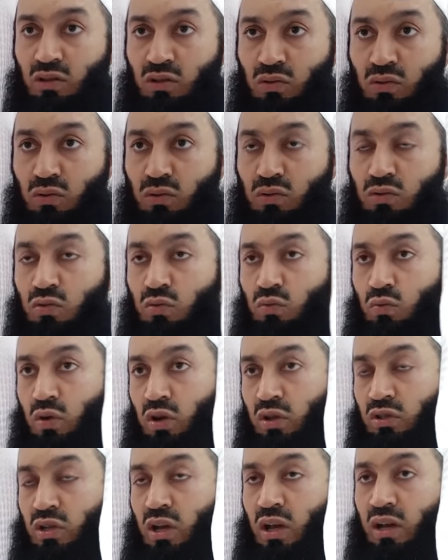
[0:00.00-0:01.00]
You know, those who
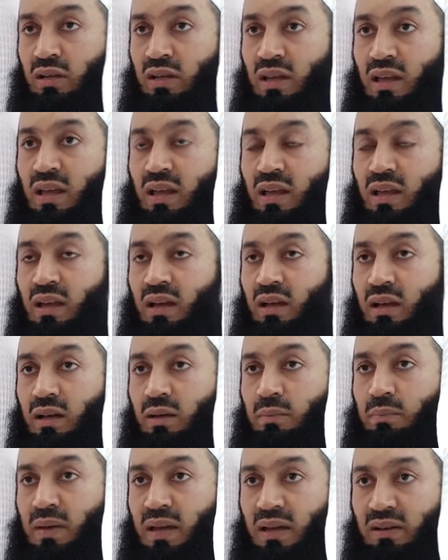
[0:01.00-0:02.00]
worked hard,
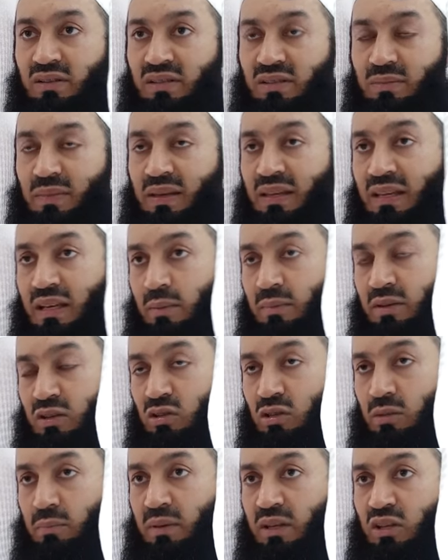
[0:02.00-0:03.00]
parents may come
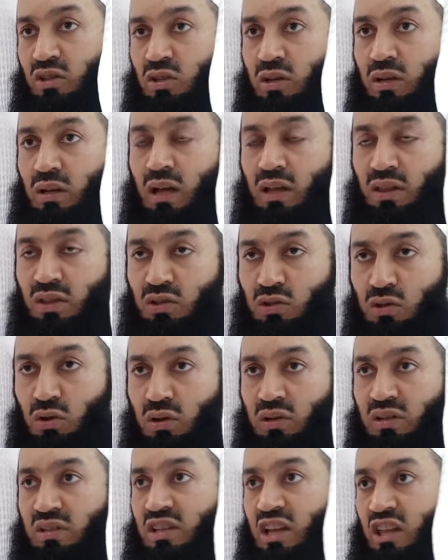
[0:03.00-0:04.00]
into the picture, other
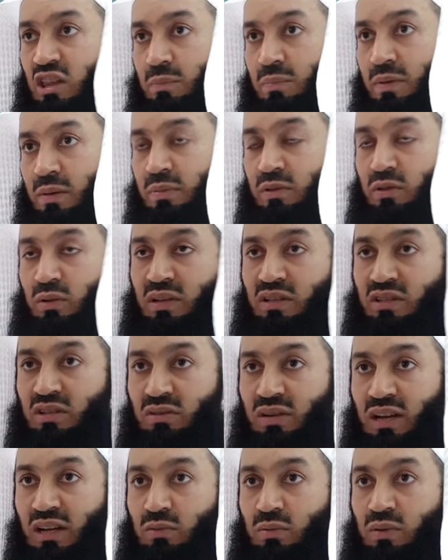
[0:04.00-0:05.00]
scholars, other people you
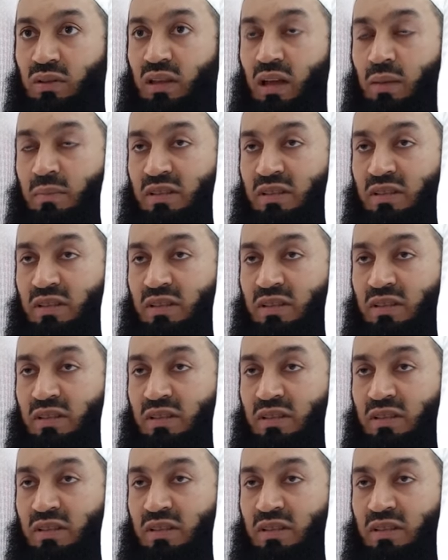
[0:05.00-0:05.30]
interact with.